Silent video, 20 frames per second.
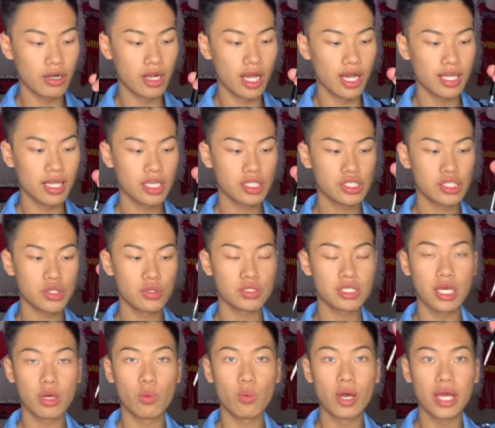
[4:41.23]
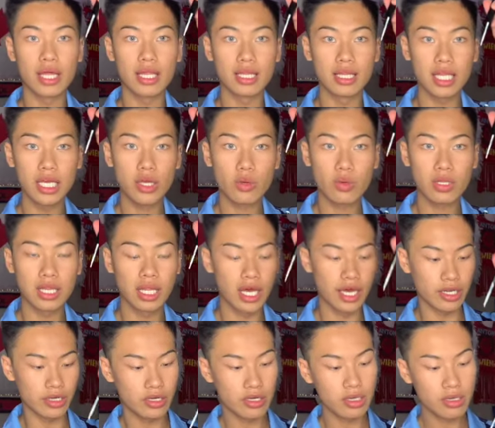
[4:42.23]
I like to use a white liquid
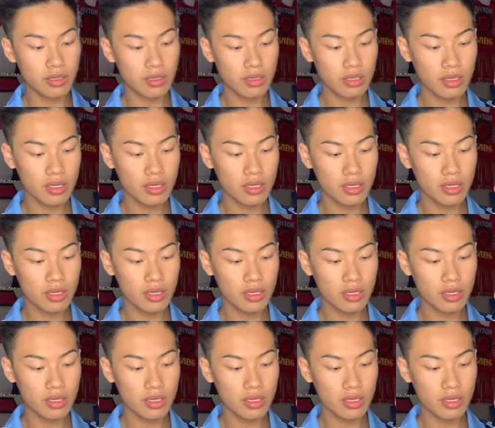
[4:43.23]
liner,